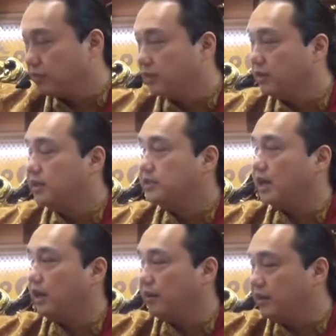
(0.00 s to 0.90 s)
This
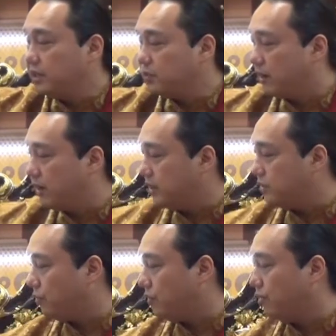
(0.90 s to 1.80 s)
one is
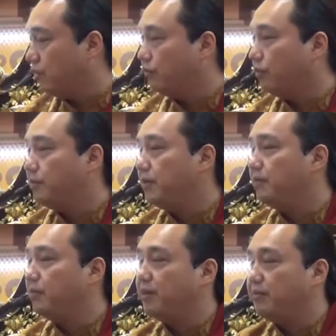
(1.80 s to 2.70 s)
for
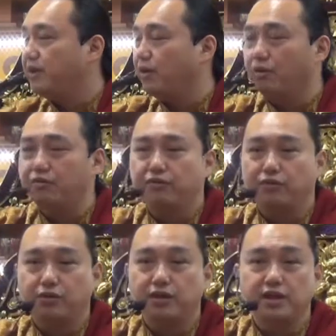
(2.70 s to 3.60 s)
people maybe over
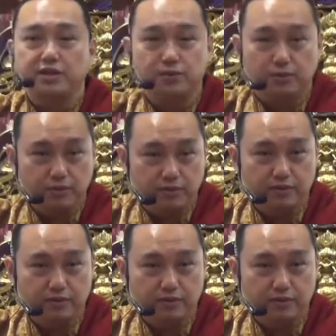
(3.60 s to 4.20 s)
40 years old.